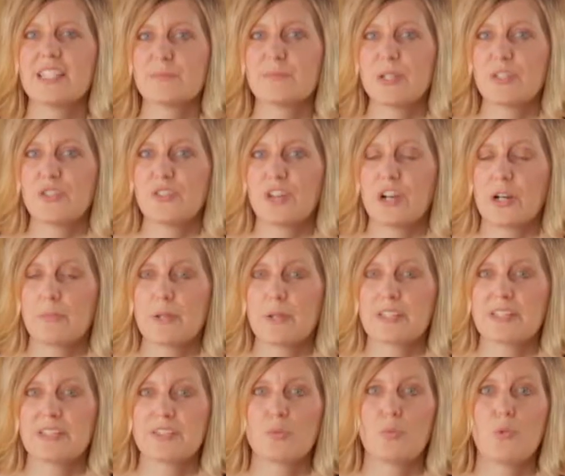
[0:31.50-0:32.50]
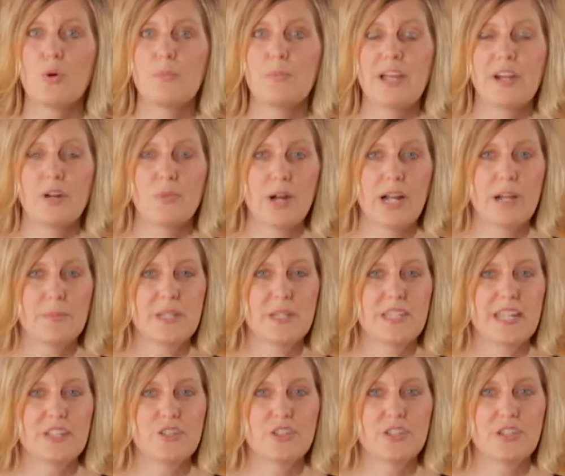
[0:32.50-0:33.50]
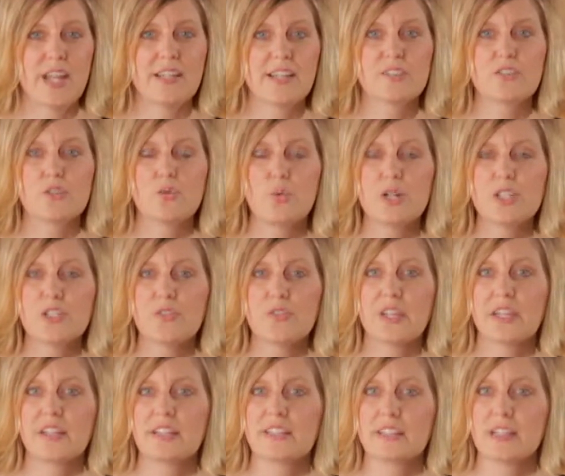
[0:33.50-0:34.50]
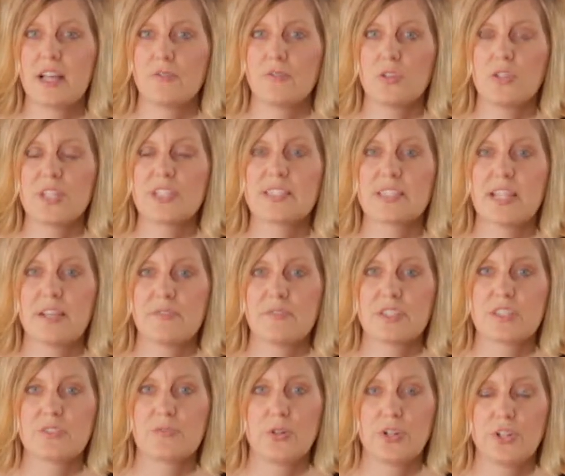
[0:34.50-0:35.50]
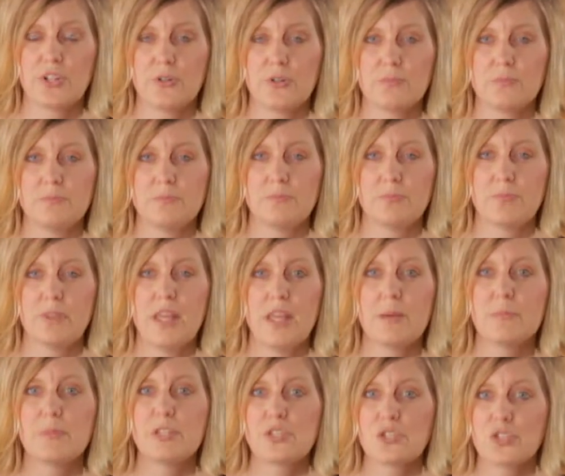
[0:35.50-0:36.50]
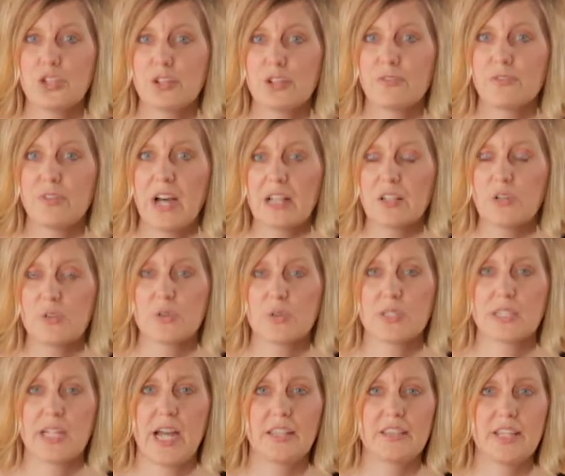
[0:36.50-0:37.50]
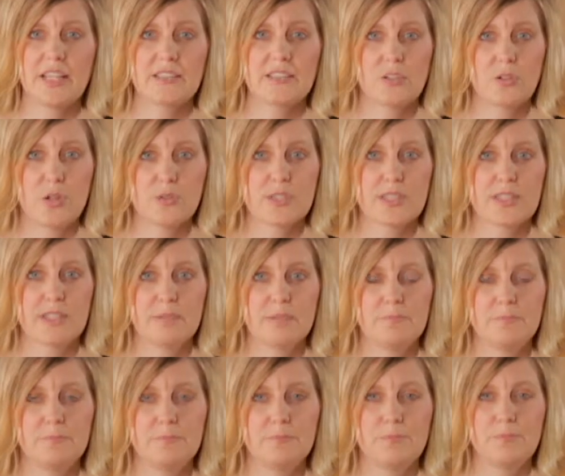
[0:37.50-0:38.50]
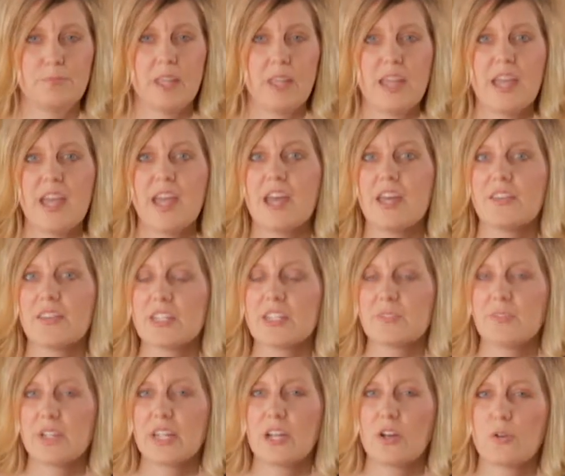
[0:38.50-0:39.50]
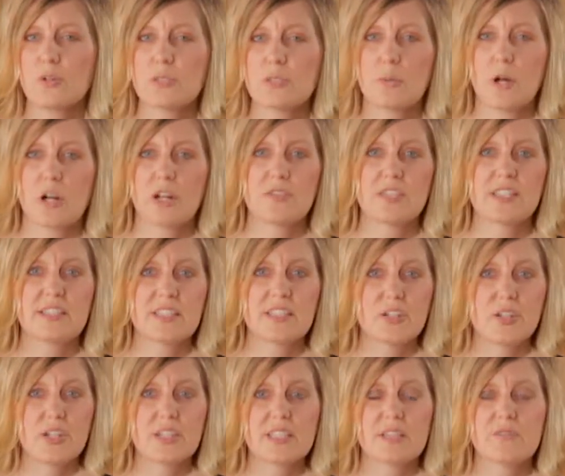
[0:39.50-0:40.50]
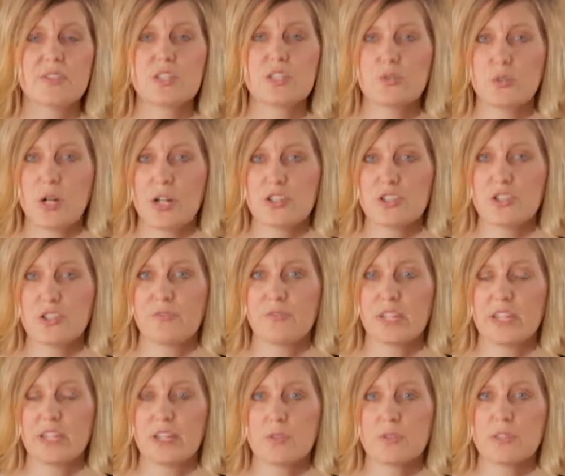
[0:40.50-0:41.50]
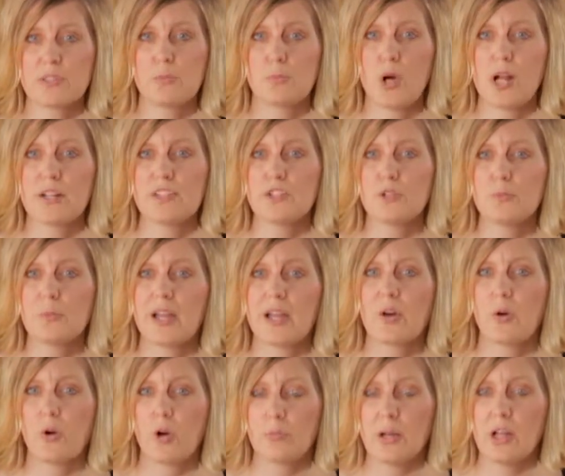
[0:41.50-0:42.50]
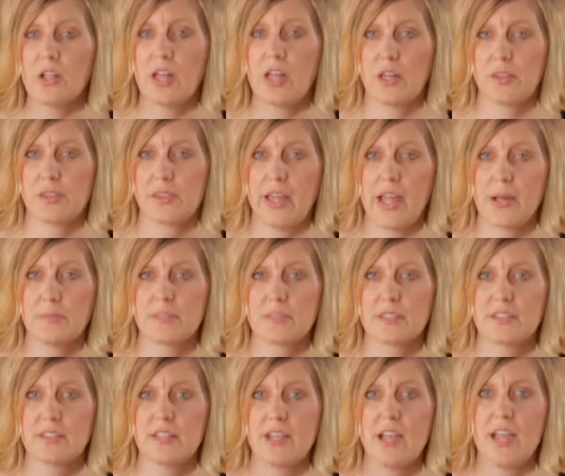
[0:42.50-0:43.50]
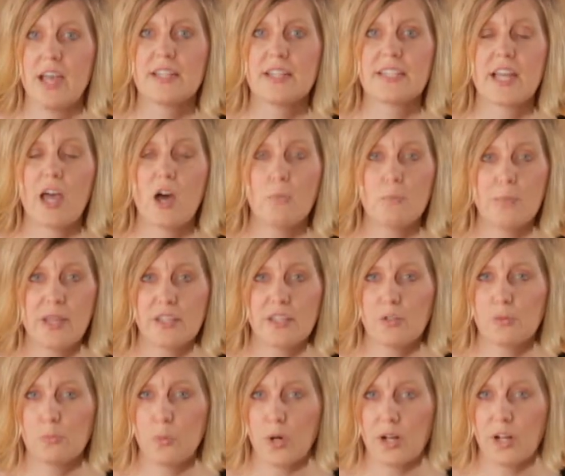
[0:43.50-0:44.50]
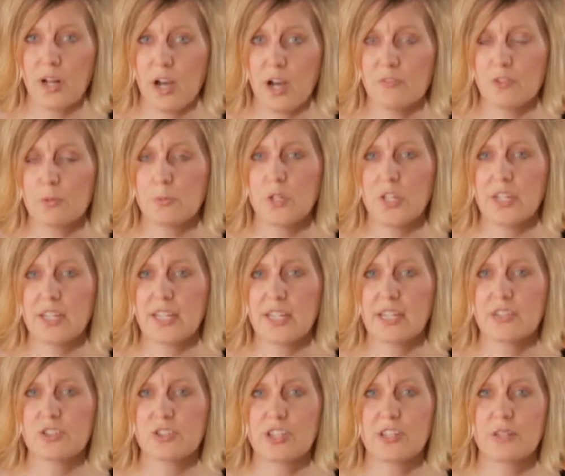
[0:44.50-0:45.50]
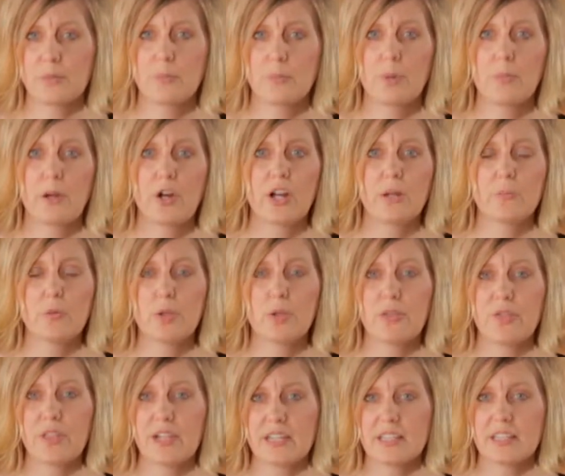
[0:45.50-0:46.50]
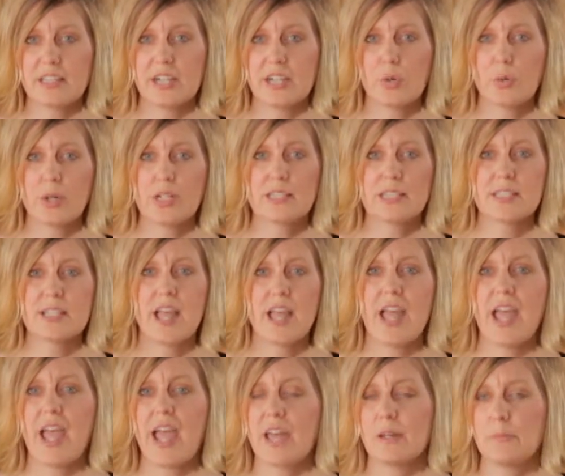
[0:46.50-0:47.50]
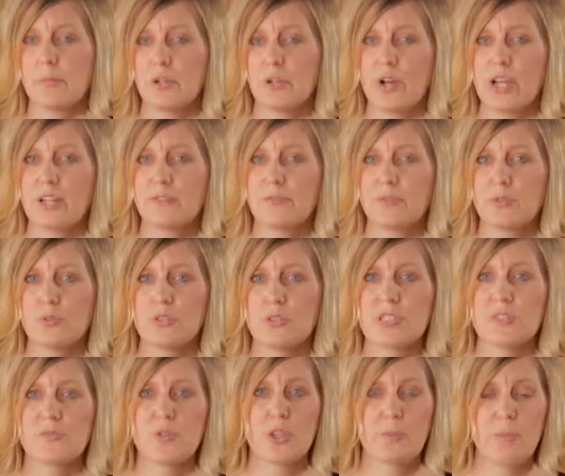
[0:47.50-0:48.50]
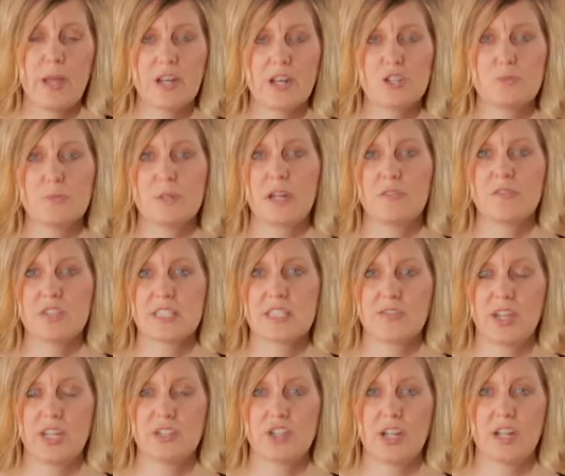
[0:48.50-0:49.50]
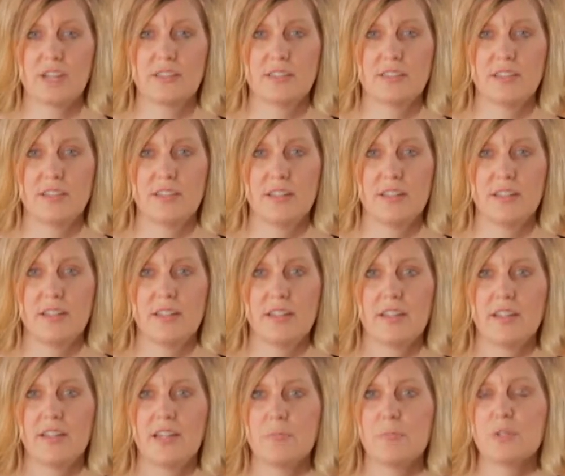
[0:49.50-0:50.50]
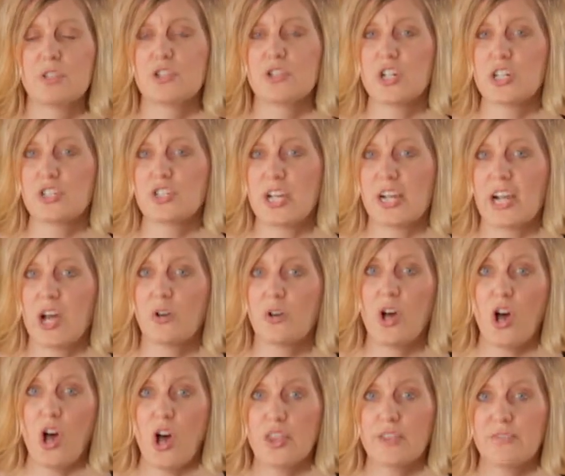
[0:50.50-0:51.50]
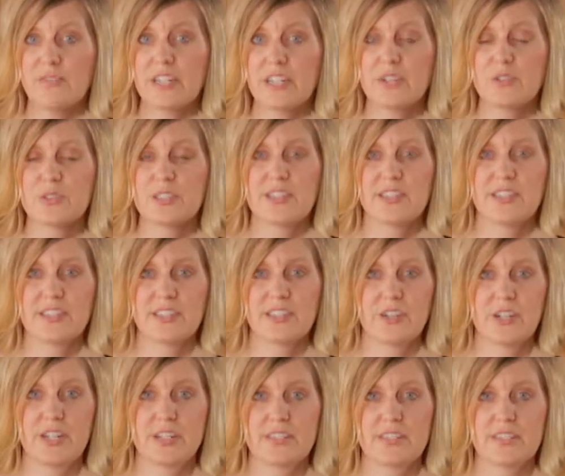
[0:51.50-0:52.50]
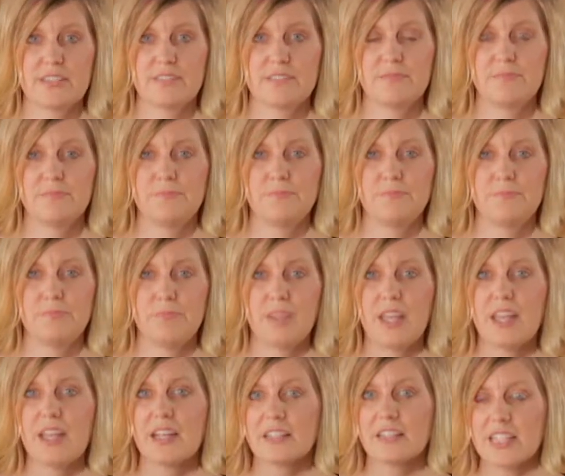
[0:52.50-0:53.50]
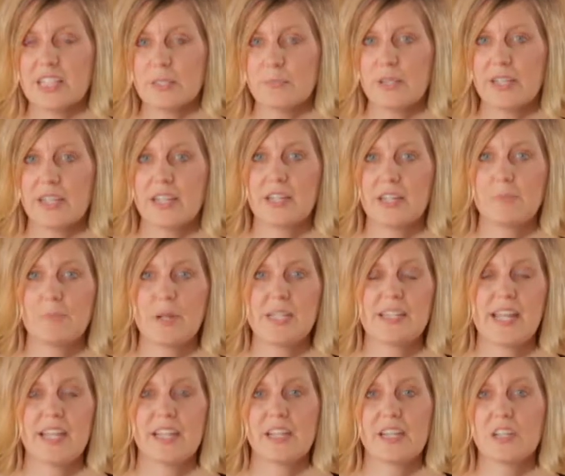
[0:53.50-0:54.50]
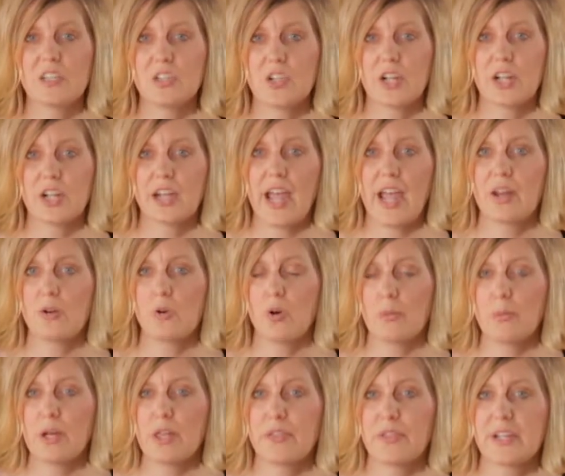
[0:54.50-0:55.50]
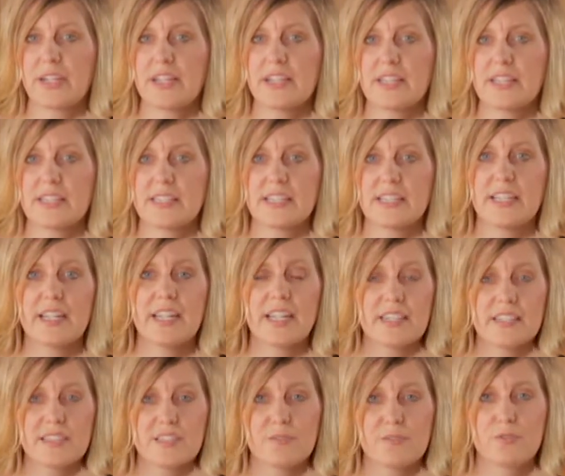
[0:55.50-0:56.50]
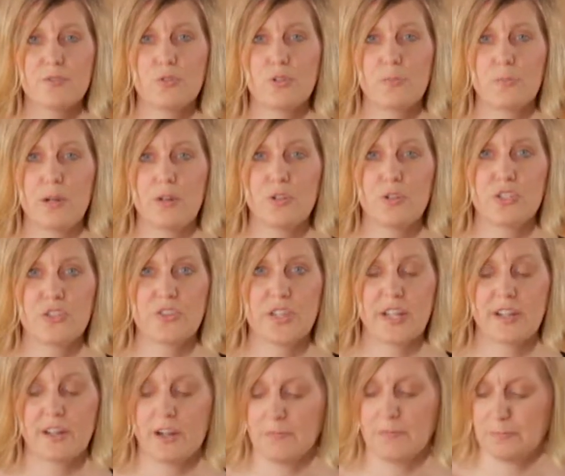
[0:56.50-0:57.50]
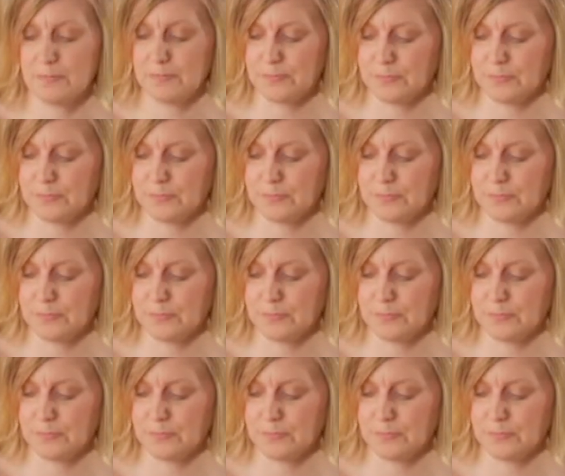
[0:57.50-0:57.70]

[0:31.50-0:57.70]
A speech therapist will make a recommendation as to which thickness level is safest for you. Be sure to follow those guidelines closely. This video is part of a series of instructional videos brought to you by HORMEL Health Labs to help make you more comfortable in the kitchen preparing both thickened liquids and pureed foods for the management of dysphagia. Be sure to check out all the videos in the series. Let's begin by taking a look at HORMEL Thick and Easy Instant Food and Beverage Thickener.